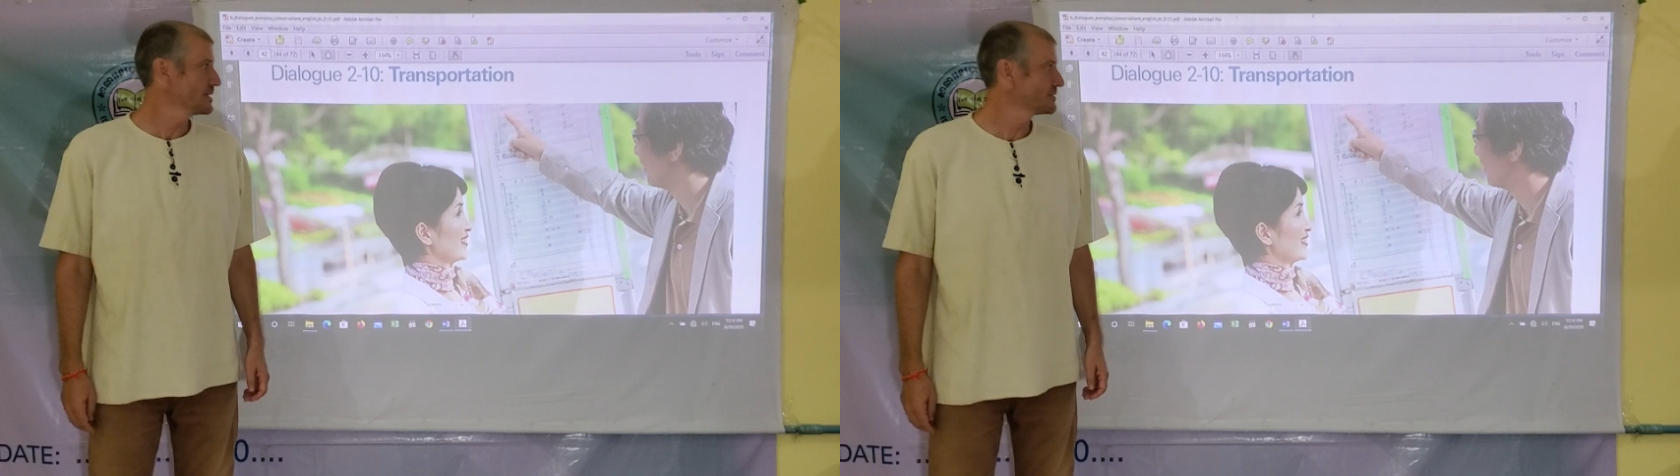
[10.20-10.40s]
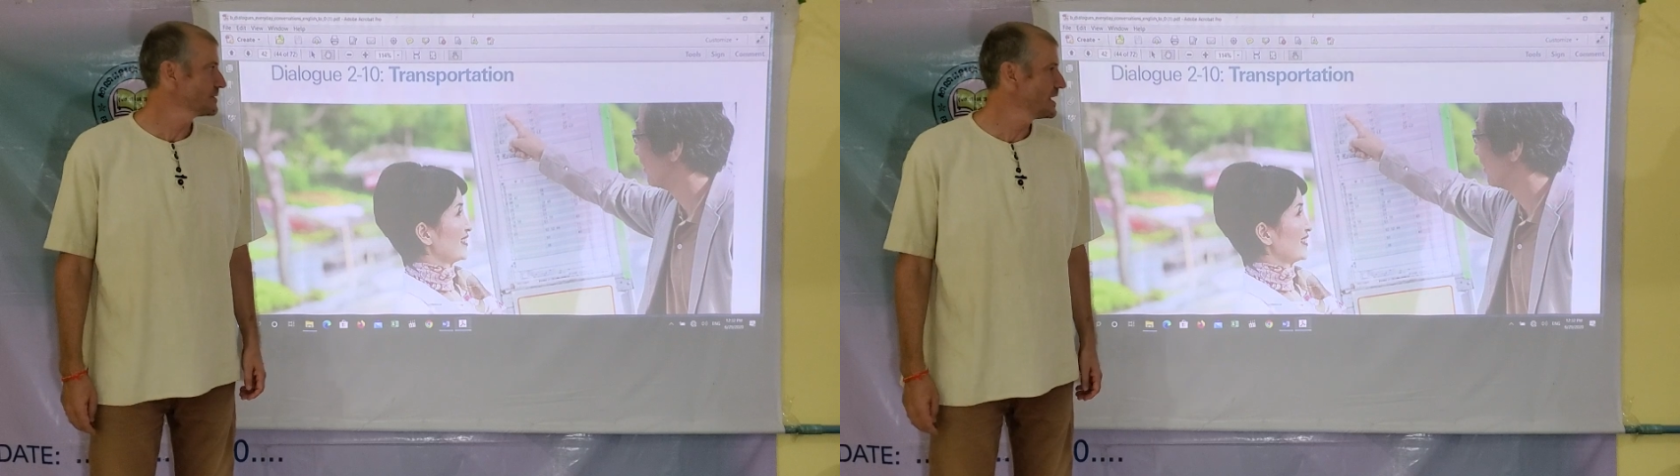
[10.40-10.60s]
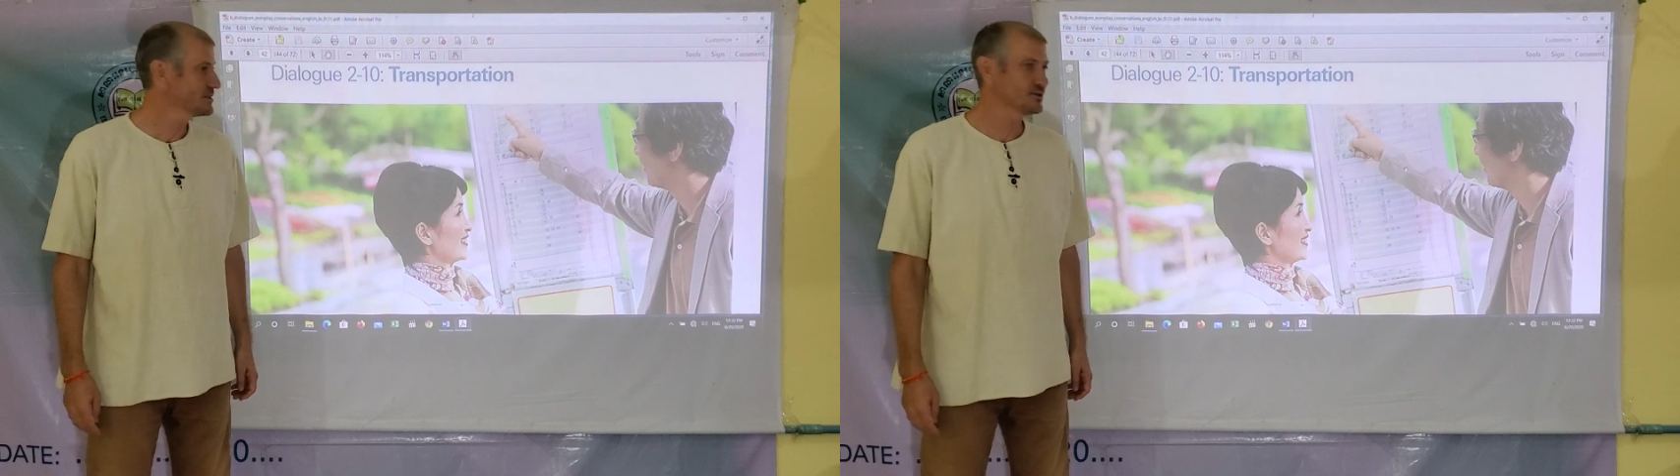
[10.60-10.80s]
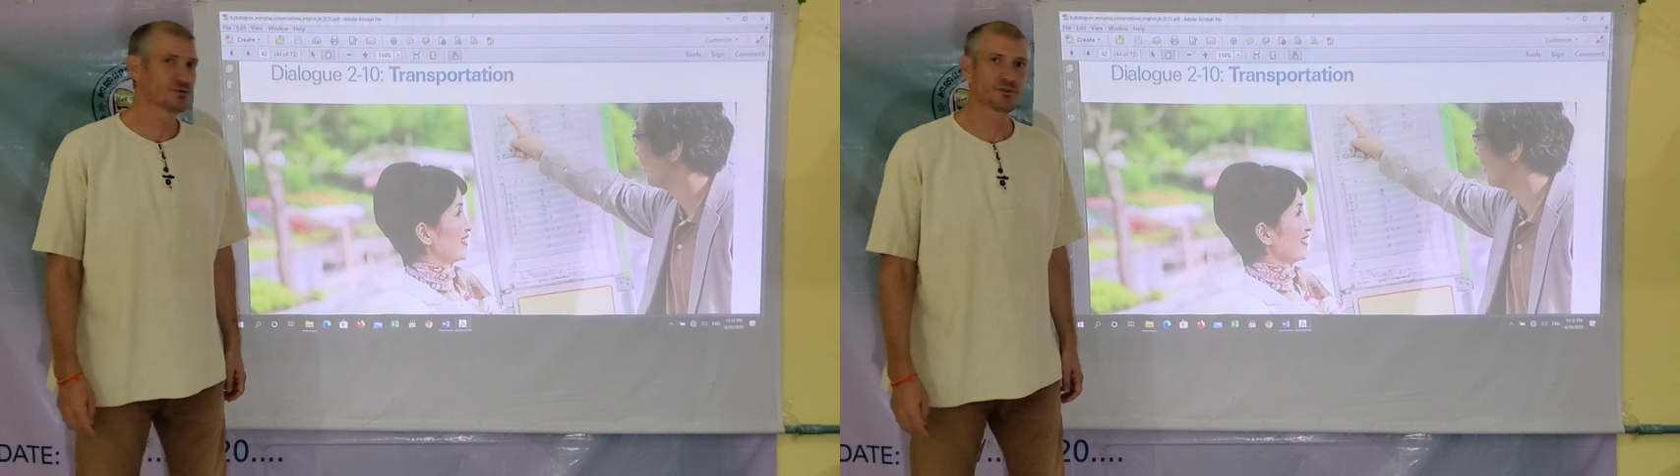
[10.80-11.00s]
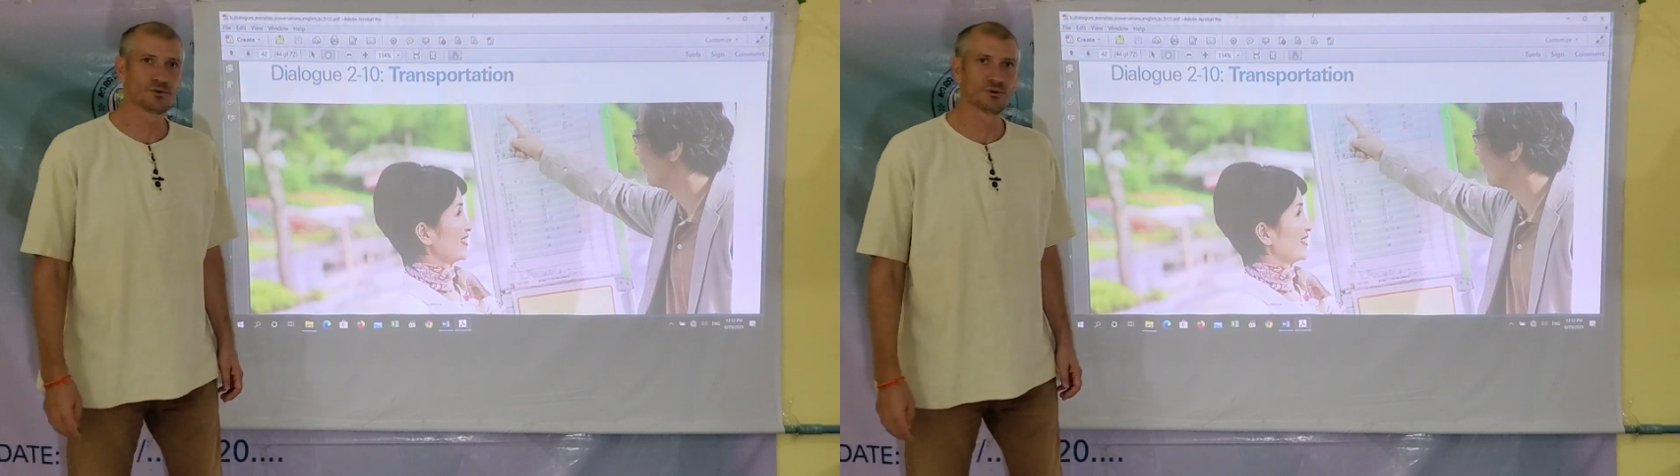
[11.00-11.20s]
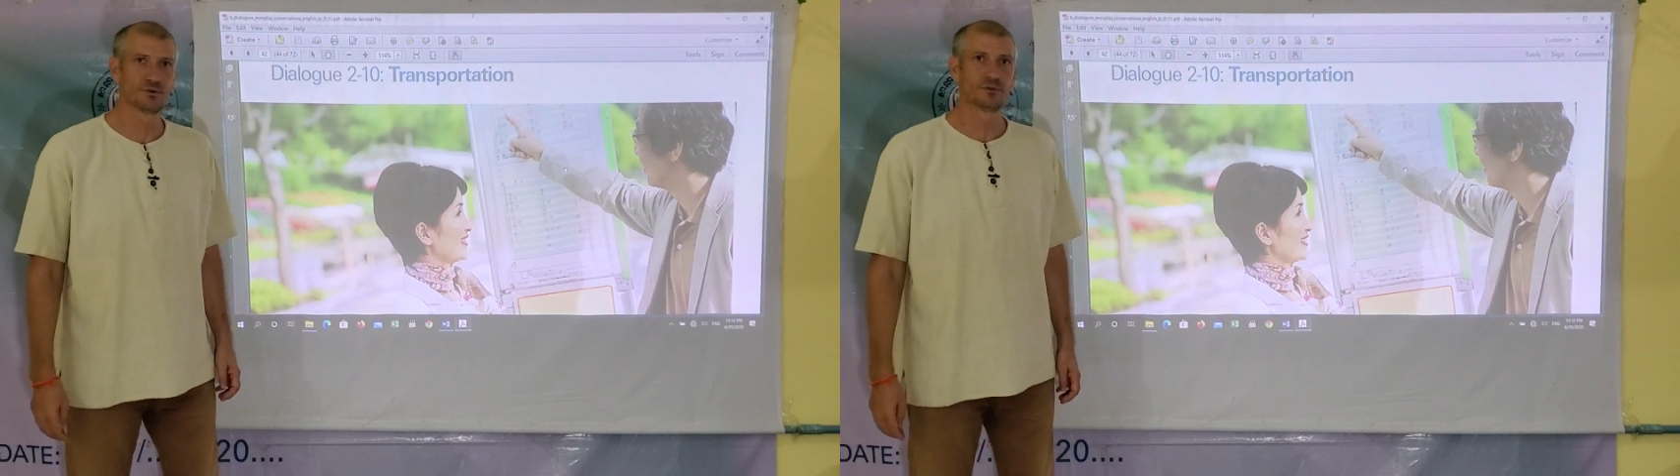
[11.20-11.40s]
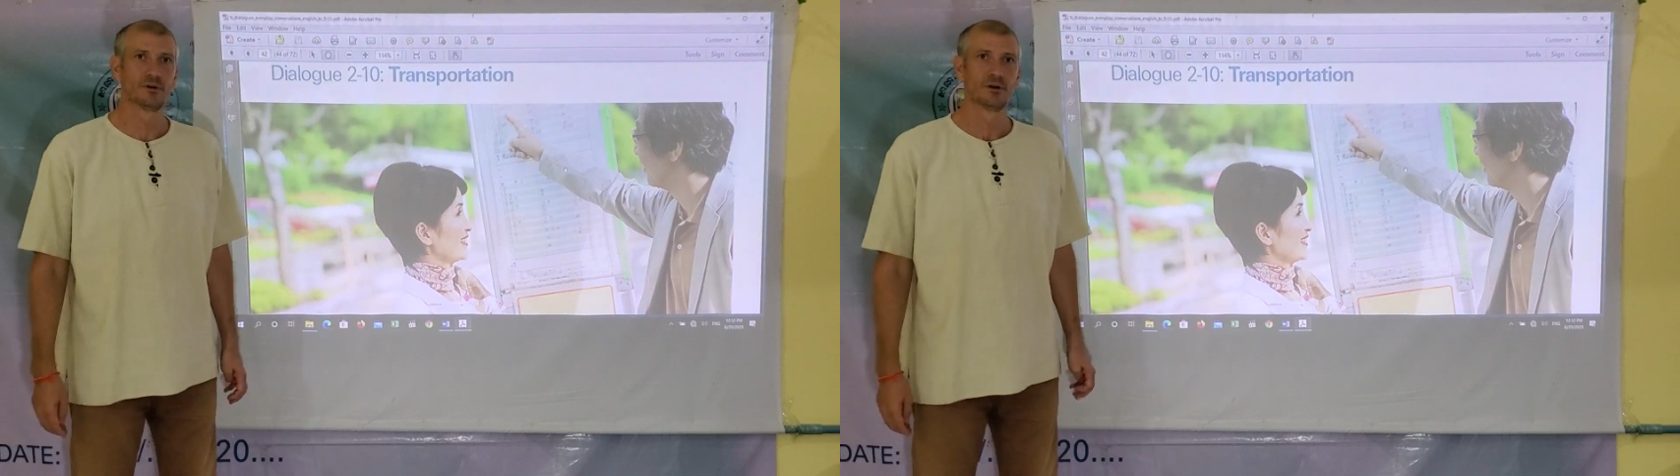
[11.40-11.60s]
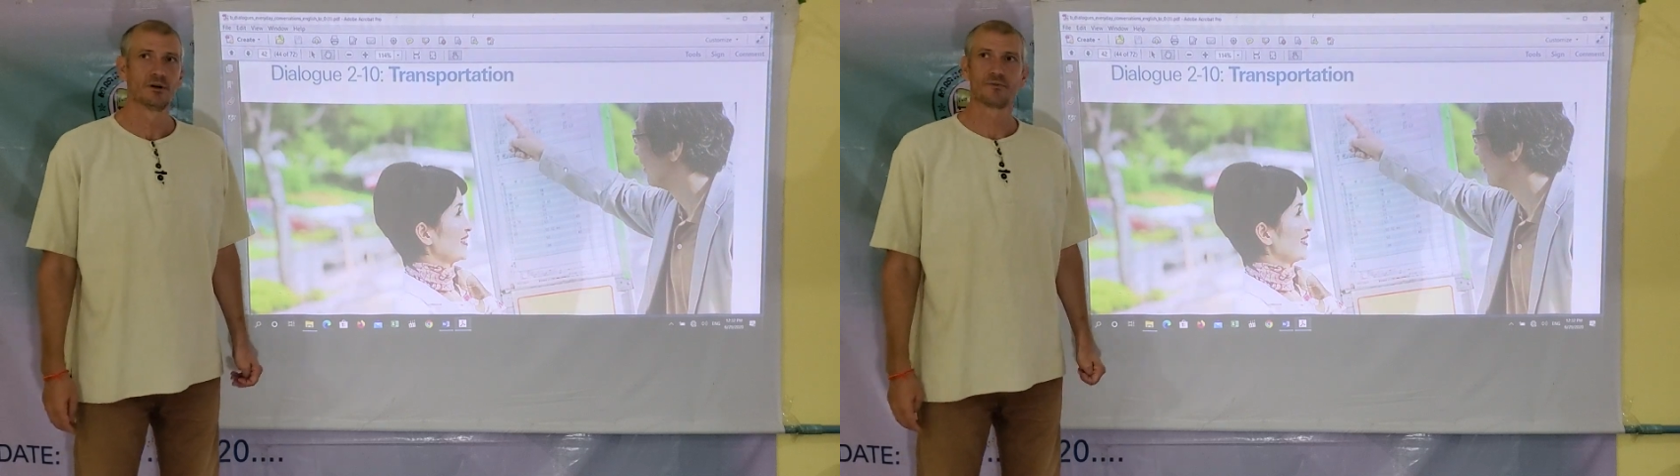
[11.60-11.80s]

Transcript: International School